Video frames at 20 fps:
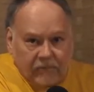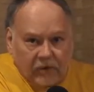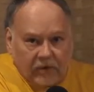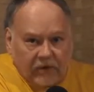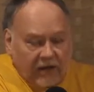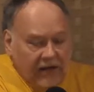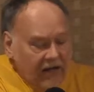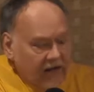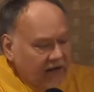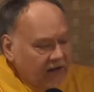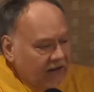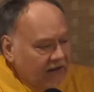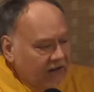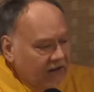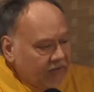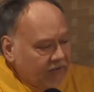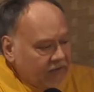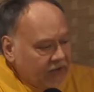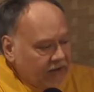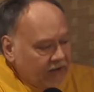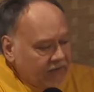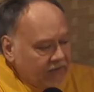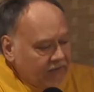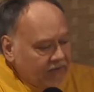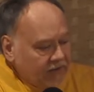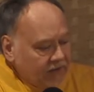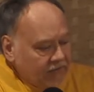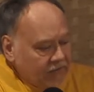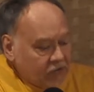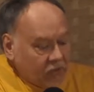Okay, and I've,
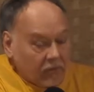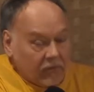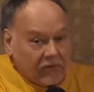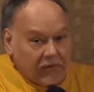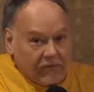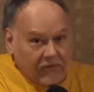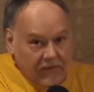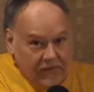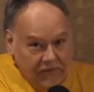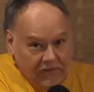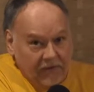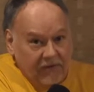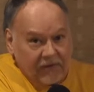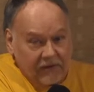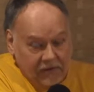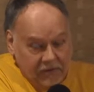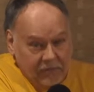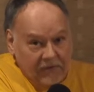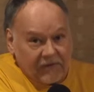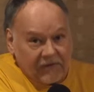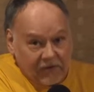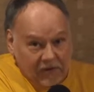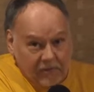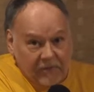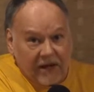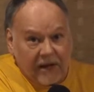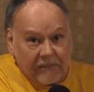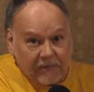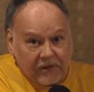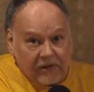I've, I've sold. This has been a very
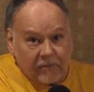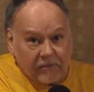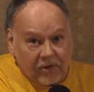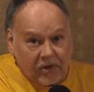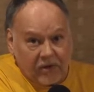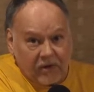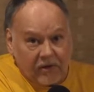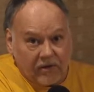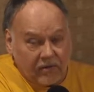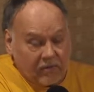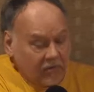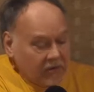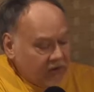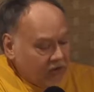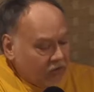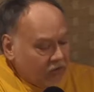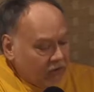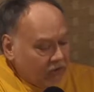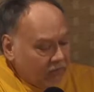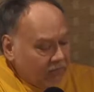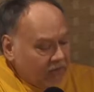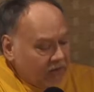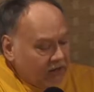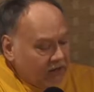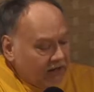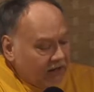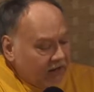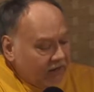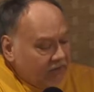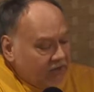popular book when Turtle put
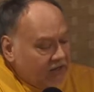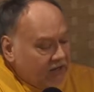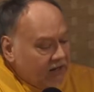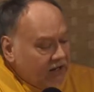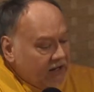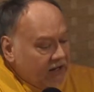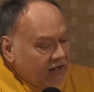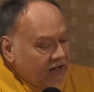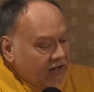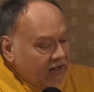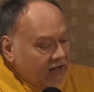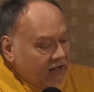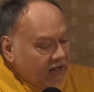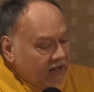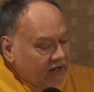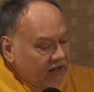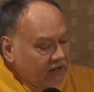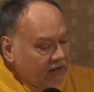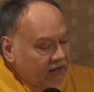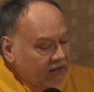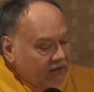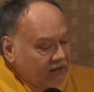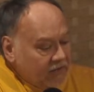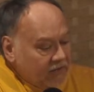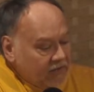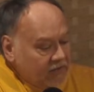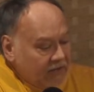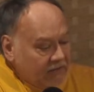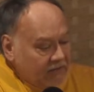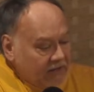it out and it
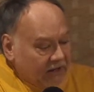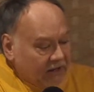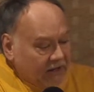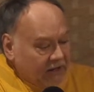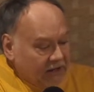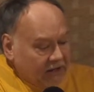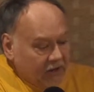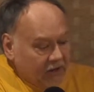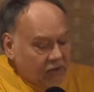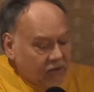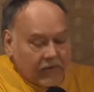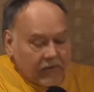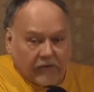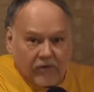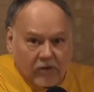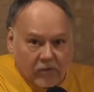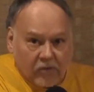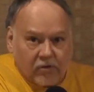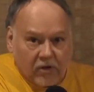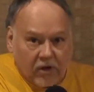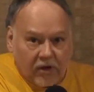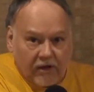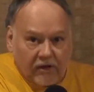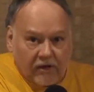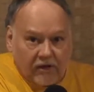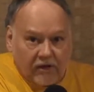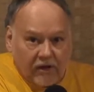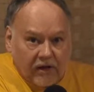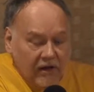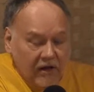is. I've got a lot of good reviews on
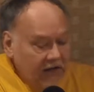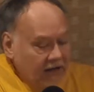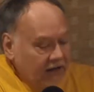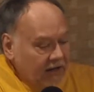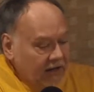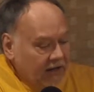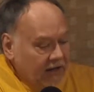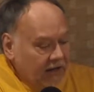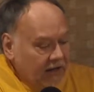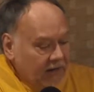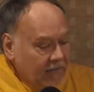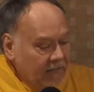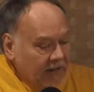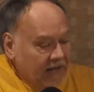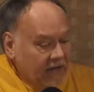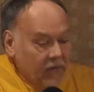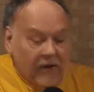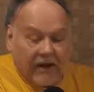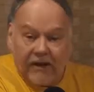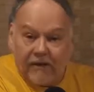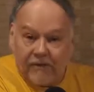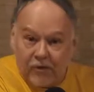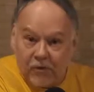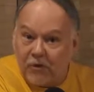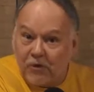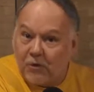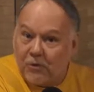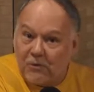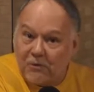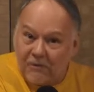it. And by the way, if you
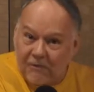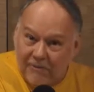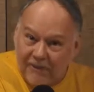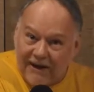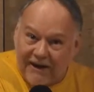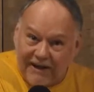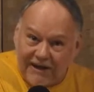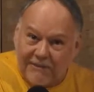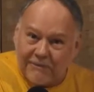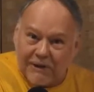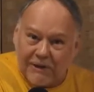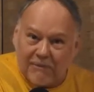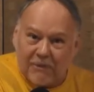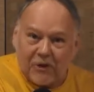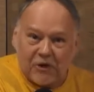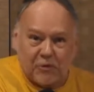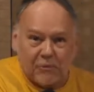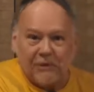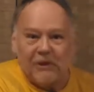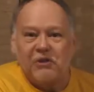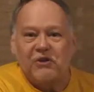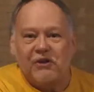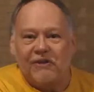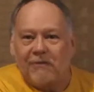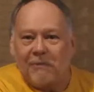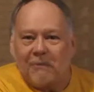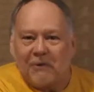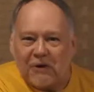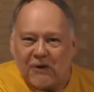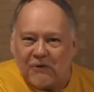do buy any of my books, please give
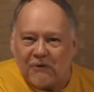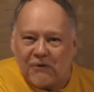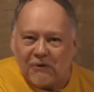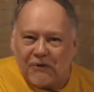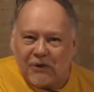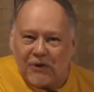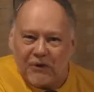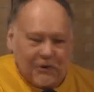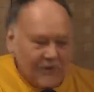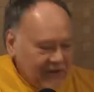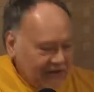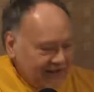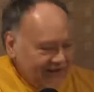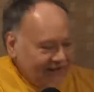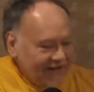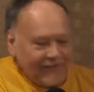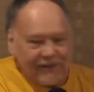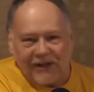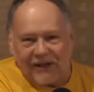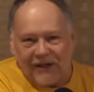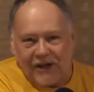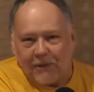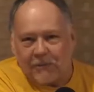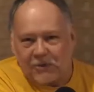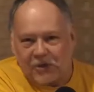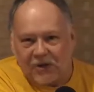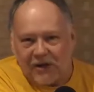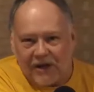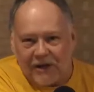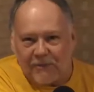them a good review. It, it really
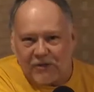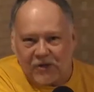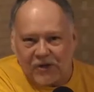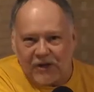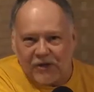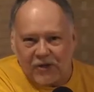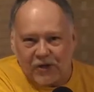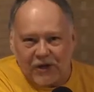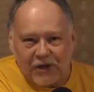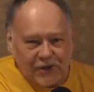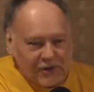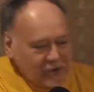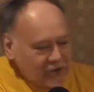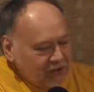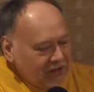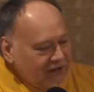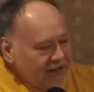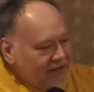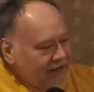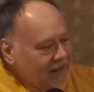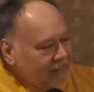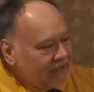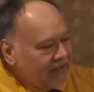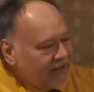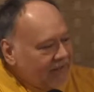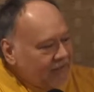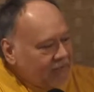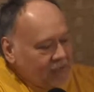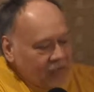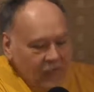helps on Amazon sales.
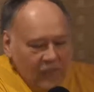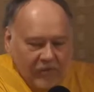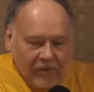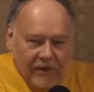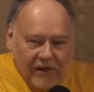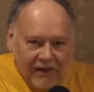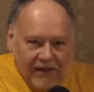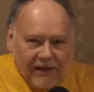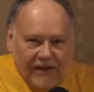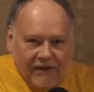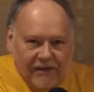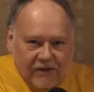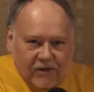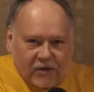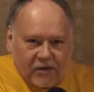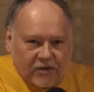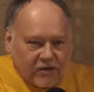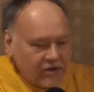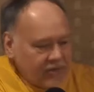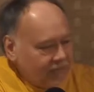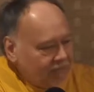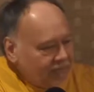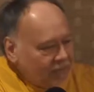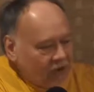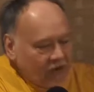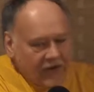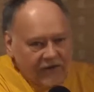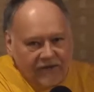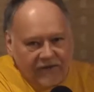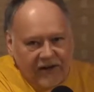But again, this is
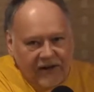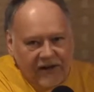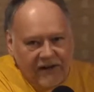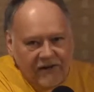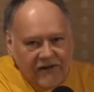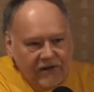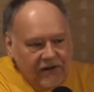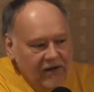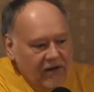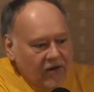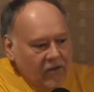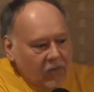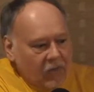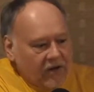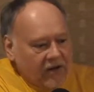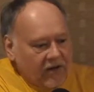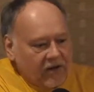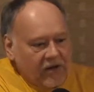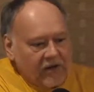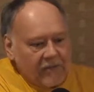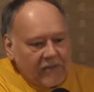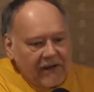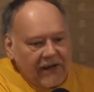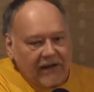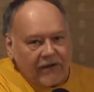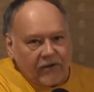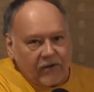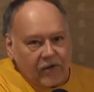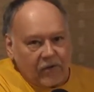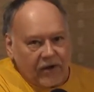hard to find. Winning on the
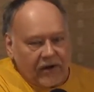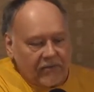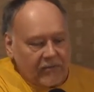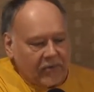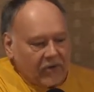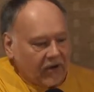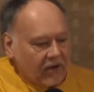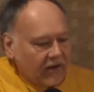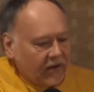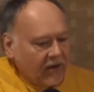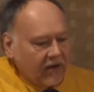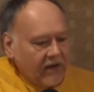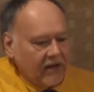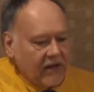Mat, great book.